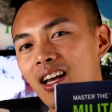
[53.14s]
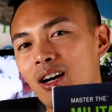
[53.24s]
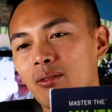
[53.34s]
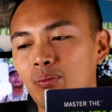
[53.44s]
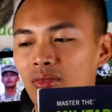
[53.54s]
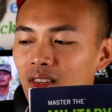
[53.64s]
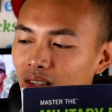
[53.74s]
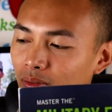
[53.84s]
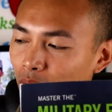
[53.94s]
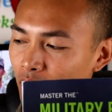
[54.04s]
out,
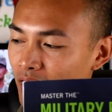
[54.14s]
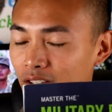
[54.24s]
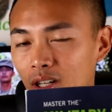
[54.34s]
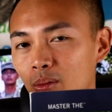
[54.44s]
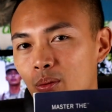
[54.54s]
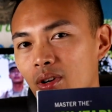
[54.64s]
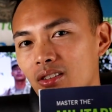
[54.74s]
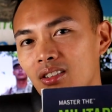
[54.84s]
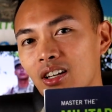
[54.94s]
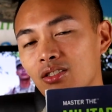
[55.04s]
for the next couple
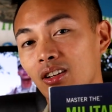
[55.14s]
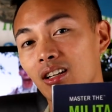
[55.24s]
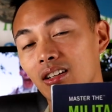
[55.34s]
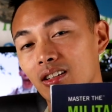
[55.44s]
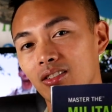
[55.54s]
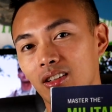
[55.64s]
months, I studied these